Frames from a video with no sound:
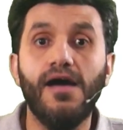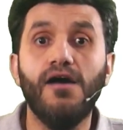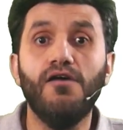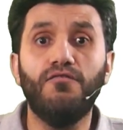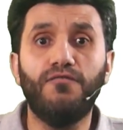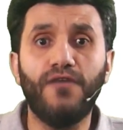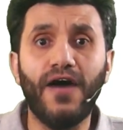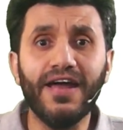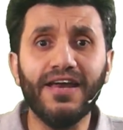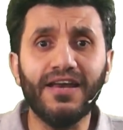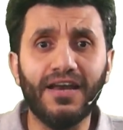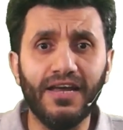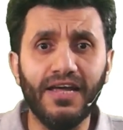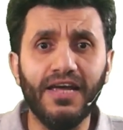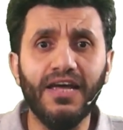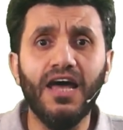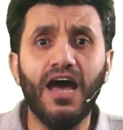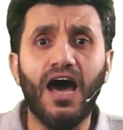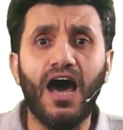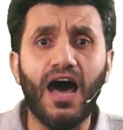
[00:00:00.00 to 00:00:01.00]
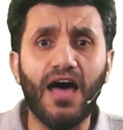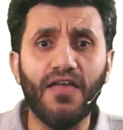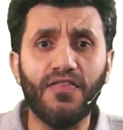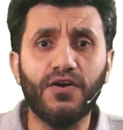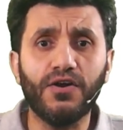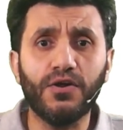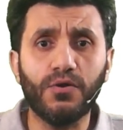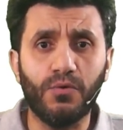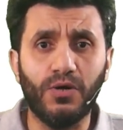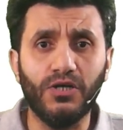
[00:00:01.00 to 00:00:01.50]
Finally,
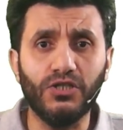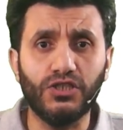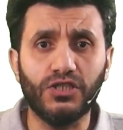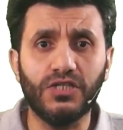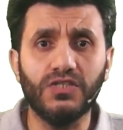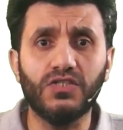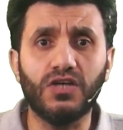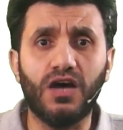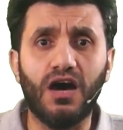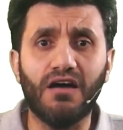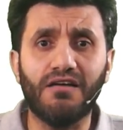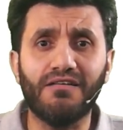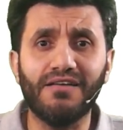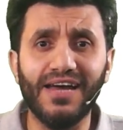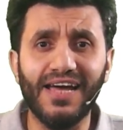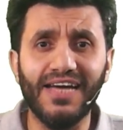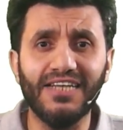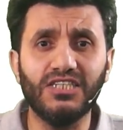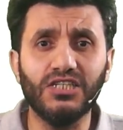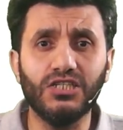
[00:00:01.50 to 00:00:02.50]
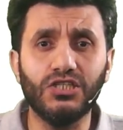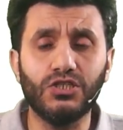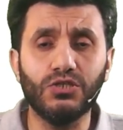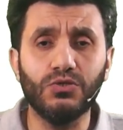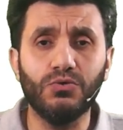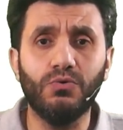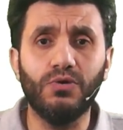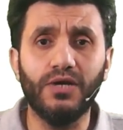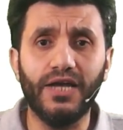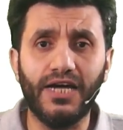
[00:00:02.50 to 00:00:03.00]
other questions are related
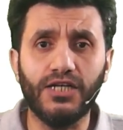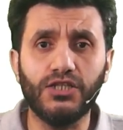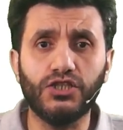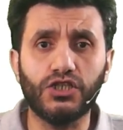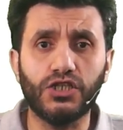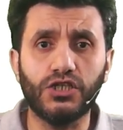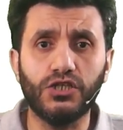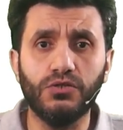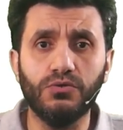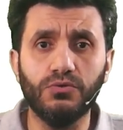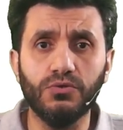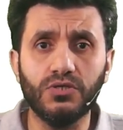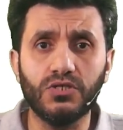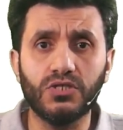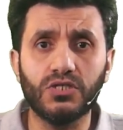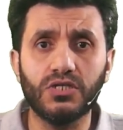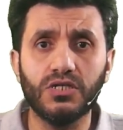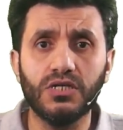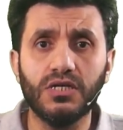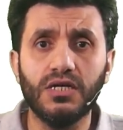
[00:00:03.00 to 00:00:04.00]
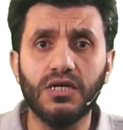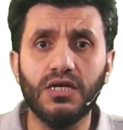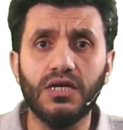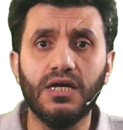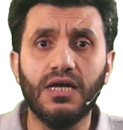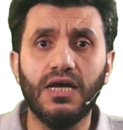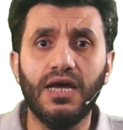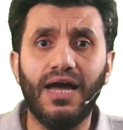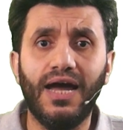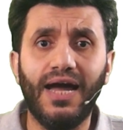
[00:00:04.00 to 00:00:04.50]
to lecture notes
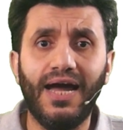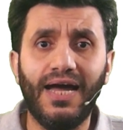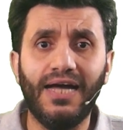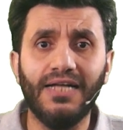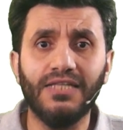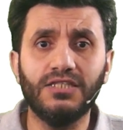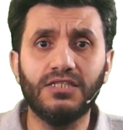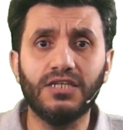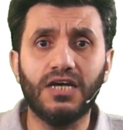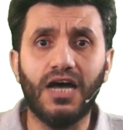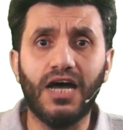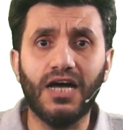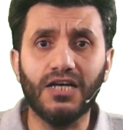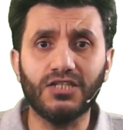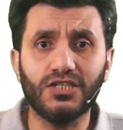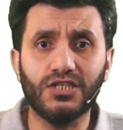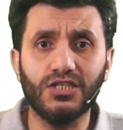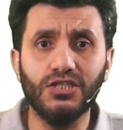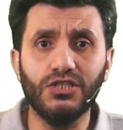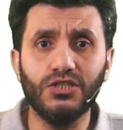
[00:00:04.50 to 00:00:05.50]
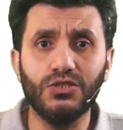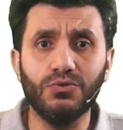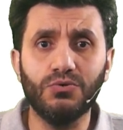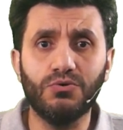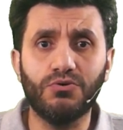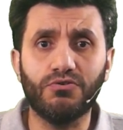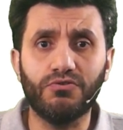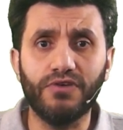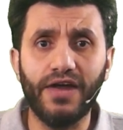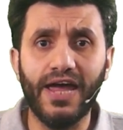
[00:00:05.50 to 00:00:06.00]
and asking to
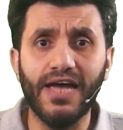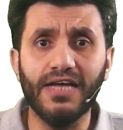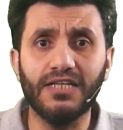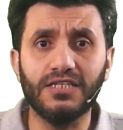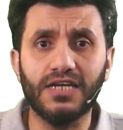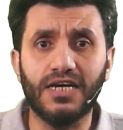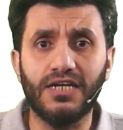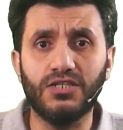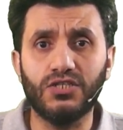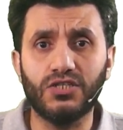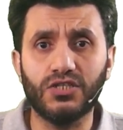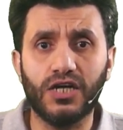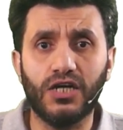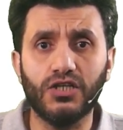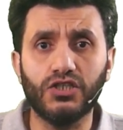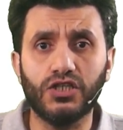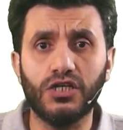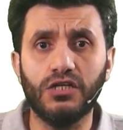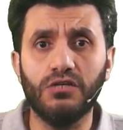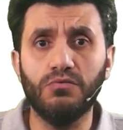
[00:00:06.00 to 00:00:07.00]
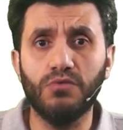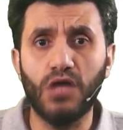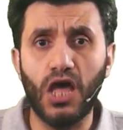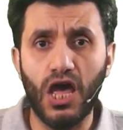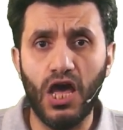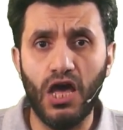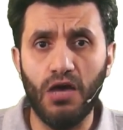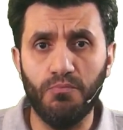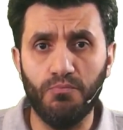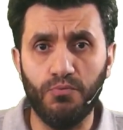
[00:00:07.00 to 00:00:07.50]
create a discussion
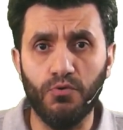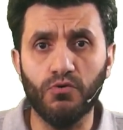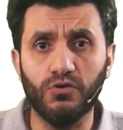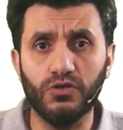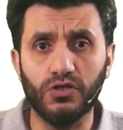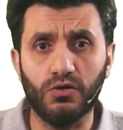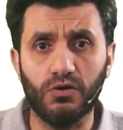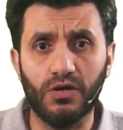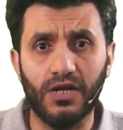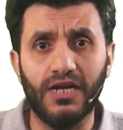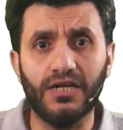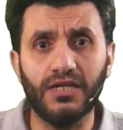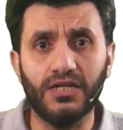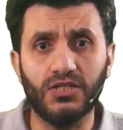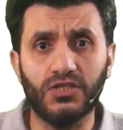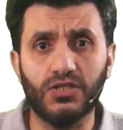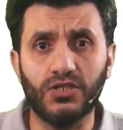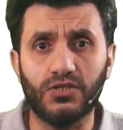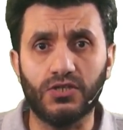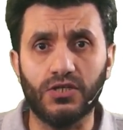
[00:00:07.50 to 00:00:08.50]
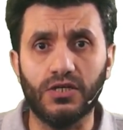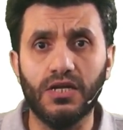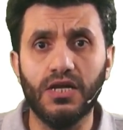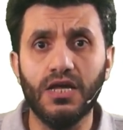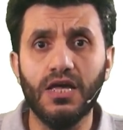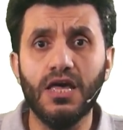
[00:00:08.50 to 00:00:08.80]
board on Learning Central.